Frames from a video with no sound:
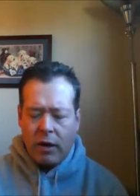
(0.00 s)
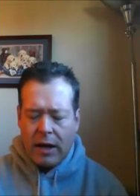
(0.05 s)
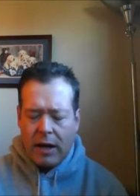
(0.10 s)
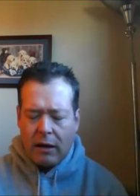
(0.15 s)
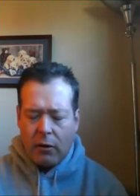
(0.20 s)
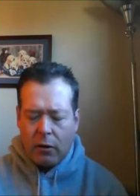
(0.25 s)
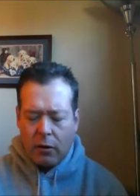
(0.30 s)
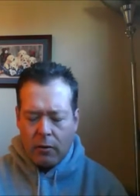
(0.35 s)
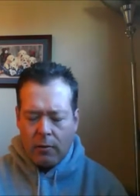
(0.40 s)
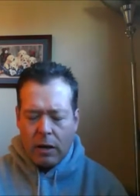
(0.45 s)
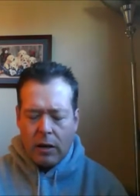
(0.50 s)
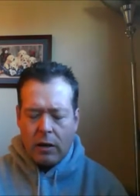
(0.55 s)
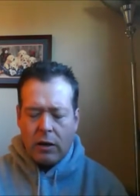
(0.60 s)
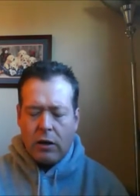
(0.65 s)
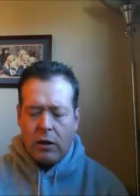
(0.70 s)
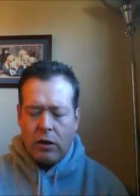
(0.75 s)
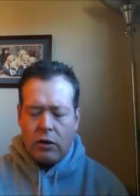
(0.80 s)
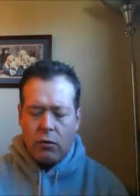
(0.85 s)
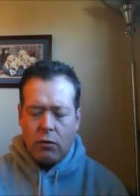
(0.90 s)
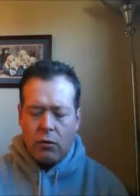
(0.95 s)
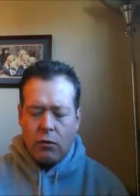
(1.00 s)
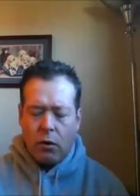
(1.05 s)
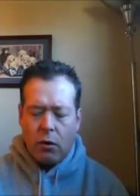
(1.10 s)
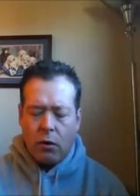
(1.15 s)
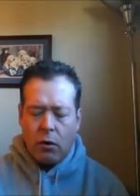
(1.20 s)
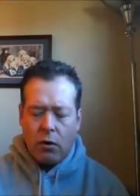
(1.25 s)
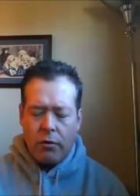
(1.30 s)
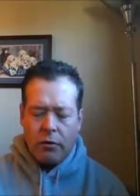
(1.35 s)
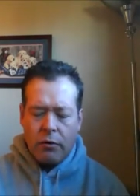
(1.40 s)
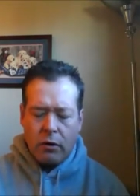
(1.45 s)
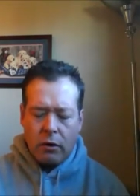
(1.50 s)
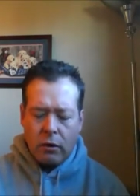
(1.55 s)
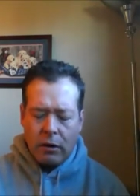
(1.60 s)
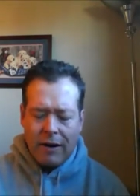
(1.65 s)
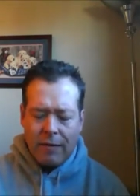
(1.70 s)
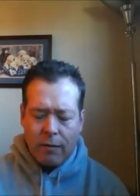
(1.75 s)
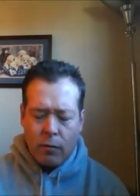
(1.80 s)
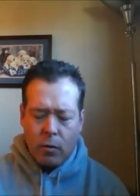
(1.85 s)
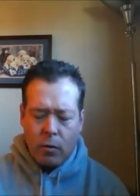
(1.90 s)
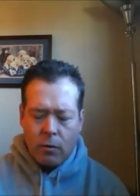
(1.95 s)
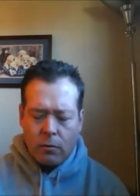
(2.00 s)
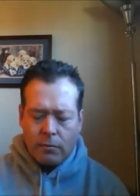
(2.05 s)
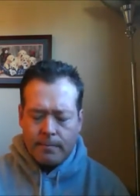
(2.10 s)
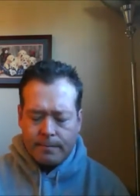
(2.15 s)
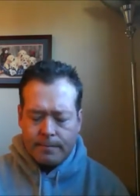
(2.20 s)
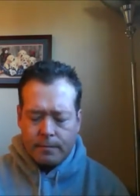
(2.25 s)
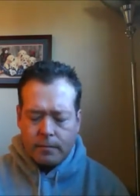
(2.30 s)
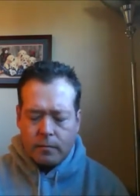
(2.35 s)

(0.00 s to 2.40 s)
healer, you are the deliverer.